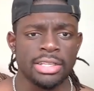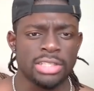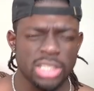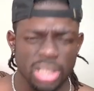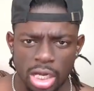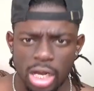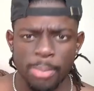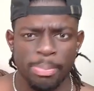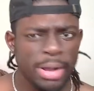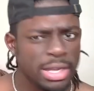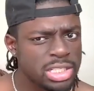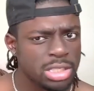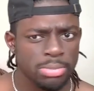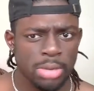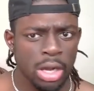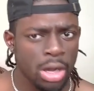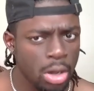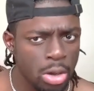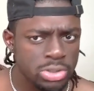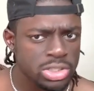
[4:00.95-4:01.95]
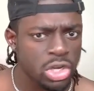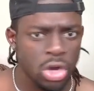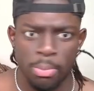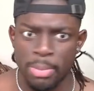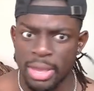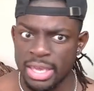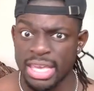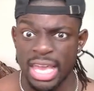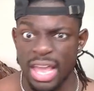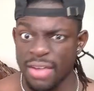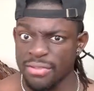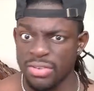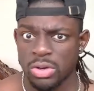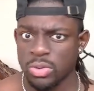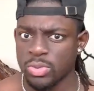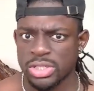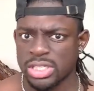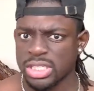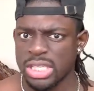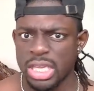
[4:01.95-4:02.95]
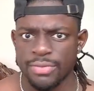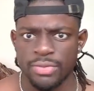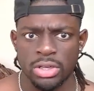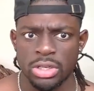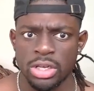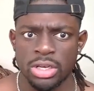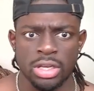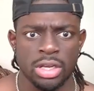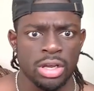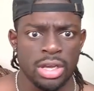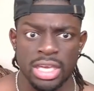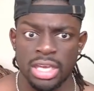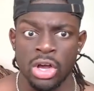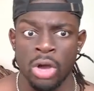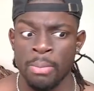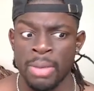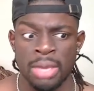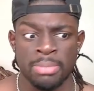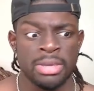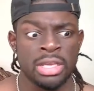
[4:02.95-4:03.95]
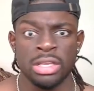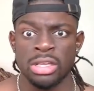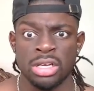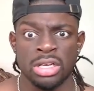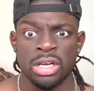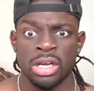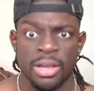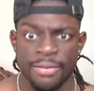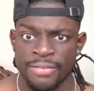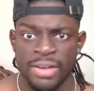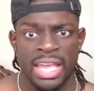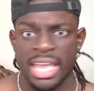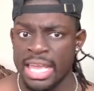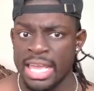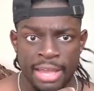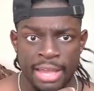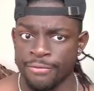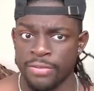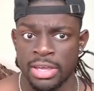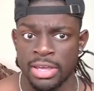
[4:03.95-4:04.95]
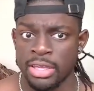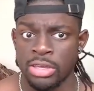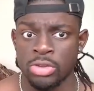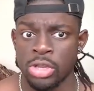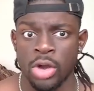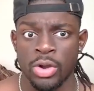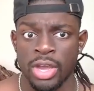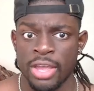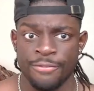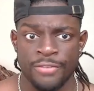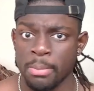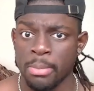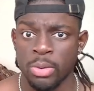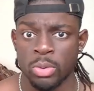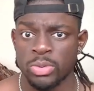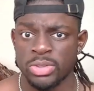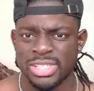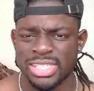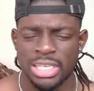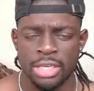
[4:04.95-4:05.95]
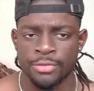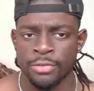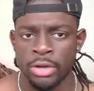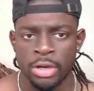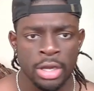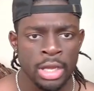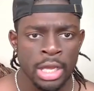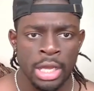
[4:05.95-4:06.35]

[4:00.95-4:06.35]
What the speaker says: Duh, Patrick Mahomes gonna make every receiver look good. He gonna make me look good if I'm a receiver.